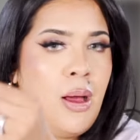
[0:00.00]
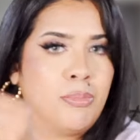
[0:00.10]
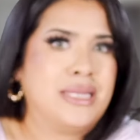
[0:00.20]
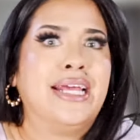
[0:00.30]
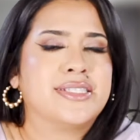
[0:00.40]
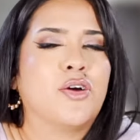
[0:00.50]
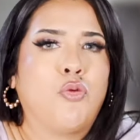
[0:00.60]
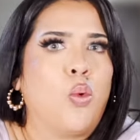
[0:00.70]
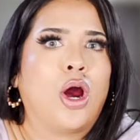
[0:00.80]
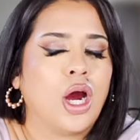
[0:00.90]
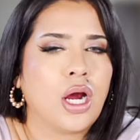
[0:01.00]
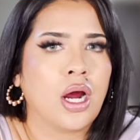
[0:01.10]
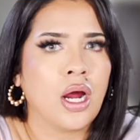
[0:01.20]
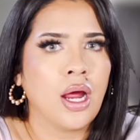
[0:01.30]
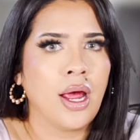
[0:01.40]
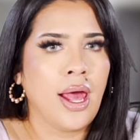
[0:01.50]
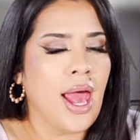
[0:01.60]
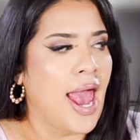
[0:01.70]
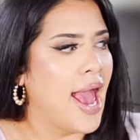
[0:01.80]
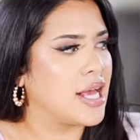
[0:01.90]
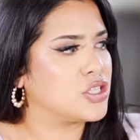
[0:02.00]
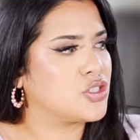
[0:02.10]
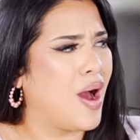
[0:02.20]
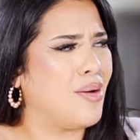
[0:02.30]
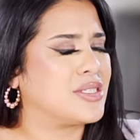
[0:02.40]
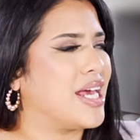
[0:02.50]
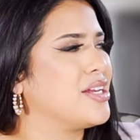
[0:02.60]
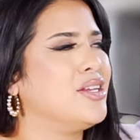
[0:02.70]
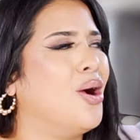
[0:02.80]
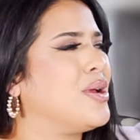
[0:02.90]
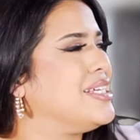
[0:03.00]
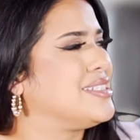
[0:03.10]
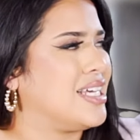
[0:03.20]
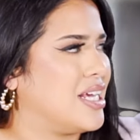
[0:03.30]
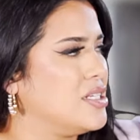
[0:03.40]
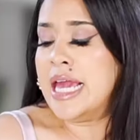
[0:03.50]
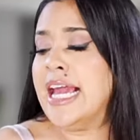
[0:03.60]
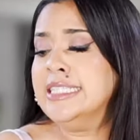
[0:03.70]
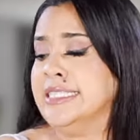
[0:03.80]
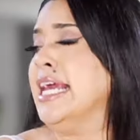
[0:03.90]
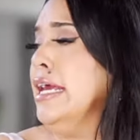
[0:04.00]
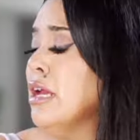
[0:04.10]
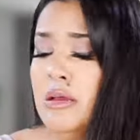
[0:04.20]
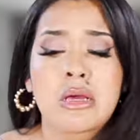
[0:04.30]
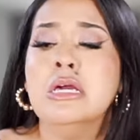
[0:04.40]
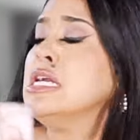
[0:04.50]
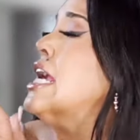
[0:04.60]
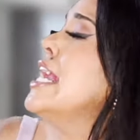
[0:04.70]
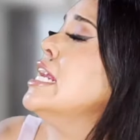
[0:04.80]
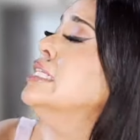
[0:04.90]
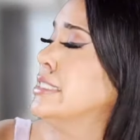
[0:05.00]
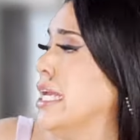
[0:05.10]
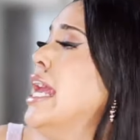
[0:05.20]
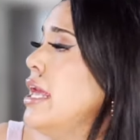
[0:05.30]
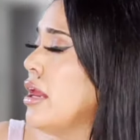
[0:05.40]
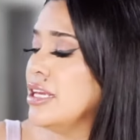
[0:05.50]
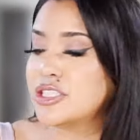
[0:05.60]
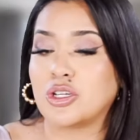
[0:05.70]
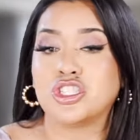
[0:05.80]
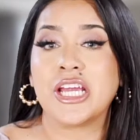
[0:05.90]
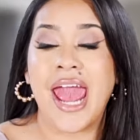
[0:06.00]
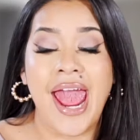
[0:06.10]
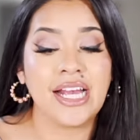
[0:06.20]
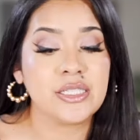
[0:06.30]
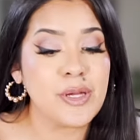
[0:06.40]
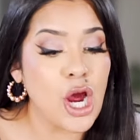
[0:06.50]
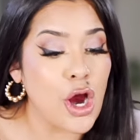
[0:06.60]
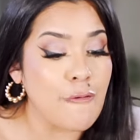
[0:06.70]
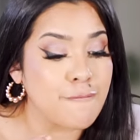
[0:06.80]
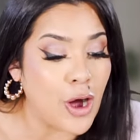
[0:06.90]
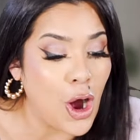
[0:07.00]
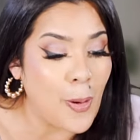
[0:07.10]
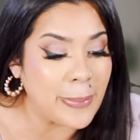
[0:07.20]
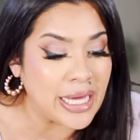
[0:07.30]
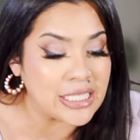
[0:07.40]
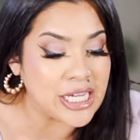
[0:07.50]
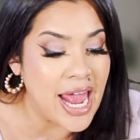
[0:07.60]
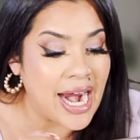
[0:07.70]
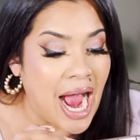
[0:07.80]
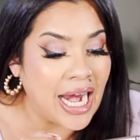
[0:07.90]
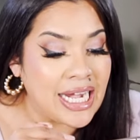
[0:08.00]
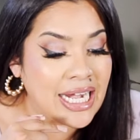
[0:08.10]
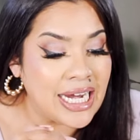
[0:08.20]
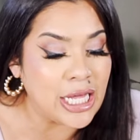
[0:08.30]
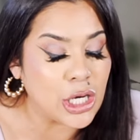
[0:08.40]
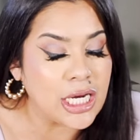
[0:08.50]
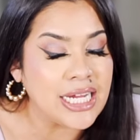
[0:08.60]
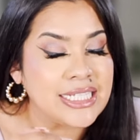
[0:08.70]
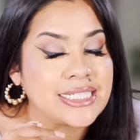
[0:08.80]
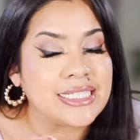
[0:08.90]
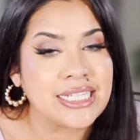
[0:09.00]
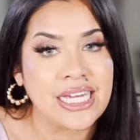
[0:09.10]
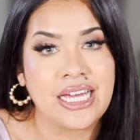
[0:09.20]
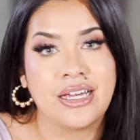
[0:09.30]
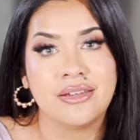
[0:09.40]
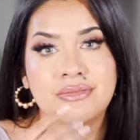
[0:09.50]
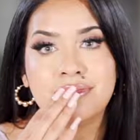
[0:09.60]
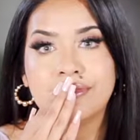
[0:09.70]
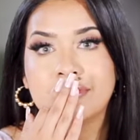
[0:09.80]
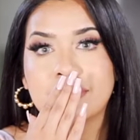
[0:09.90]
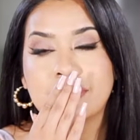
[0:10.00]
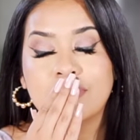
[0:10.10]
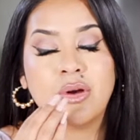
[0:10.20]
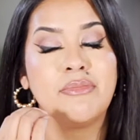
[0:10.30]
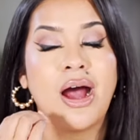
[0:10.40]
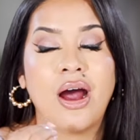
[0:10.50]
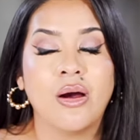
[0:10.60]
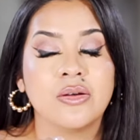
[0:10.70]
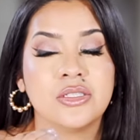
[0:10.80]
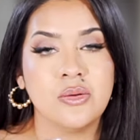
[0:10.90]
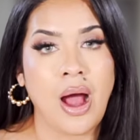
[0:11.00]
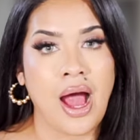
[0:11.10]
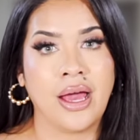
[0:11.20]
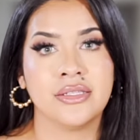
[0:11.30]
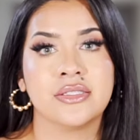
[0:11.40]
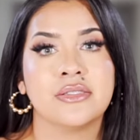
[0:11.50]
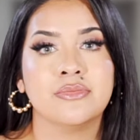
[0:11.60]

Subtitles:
place of work. And so I was like, no, he didn't. He did. He did. And so she hands me her phone, bitch. And I literally see with my own two eyes